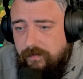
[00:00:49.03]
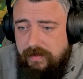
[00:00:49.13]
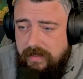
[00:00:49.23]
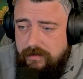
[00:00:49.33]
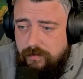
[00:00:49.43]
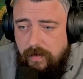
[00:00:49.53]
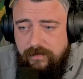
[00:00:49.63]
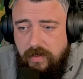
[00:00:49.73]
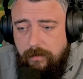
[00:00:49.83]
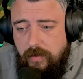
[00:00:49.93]
things with
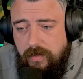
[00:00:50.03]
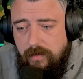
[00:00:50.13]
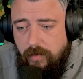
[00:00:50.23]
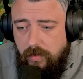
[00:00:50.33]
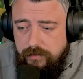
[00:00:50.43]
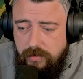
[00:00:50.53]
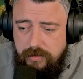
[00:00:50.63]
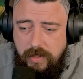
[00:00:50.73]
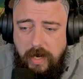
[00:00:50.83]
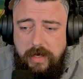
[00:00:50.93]
the community. We're also
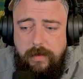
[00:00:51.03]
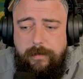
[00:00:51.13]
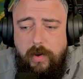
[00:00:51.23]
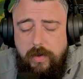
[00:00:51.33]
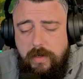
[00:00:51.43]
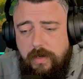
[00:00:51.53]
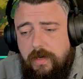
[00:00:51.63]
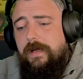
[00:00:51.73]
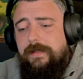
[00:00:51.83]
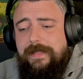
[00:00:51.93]
starting a poker
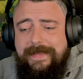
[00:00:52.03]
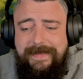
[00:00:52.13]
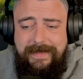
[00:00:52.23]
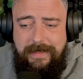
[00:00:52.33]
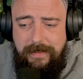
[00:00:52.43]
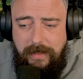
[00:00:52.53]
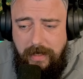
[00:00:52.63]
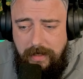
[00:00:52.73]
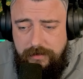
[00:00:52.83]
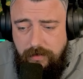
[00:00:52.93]
league.
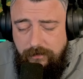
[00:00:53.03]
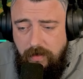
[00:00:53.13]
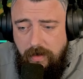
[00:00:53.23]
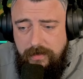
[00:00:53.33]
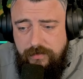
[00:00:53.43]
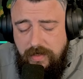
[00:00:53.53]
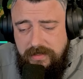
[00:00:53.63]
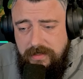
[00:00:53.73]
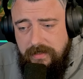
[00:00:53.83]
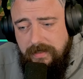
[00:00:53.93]
So if you are interested in